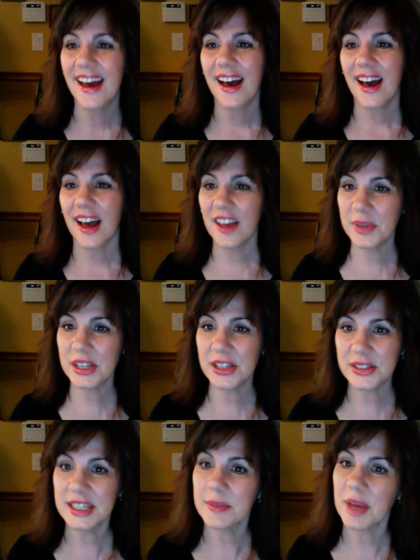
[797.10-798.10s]
I've been
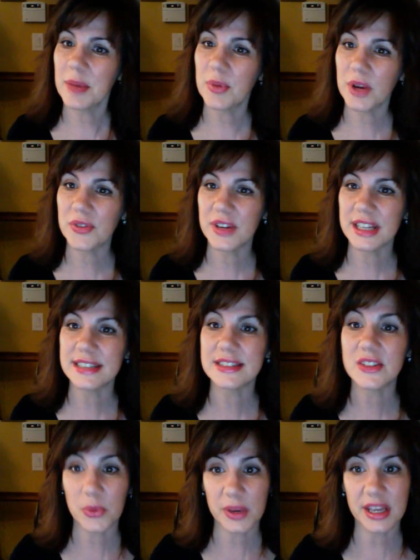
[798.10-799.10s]
using my boyfriend's
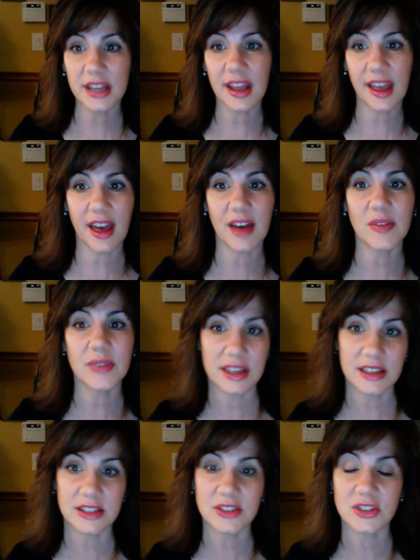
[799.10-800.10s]
three and a half
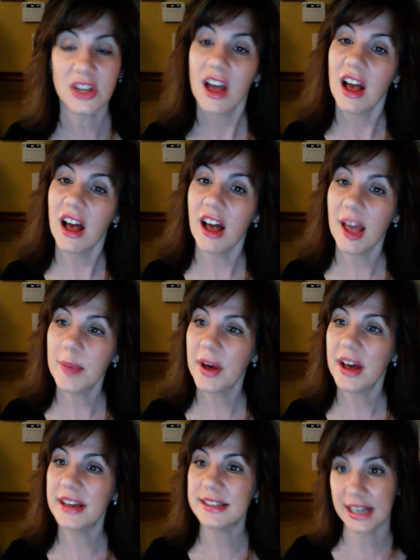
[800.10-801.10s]
inch
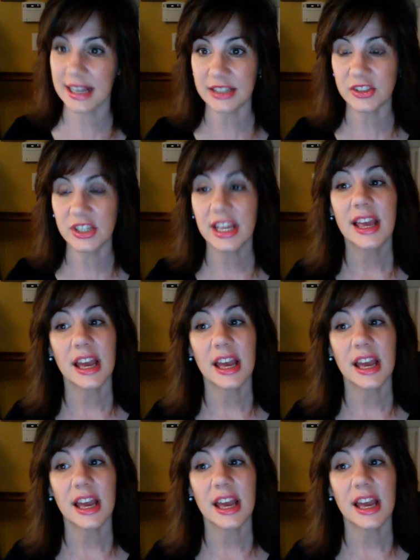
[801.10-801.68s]
iPod Touch,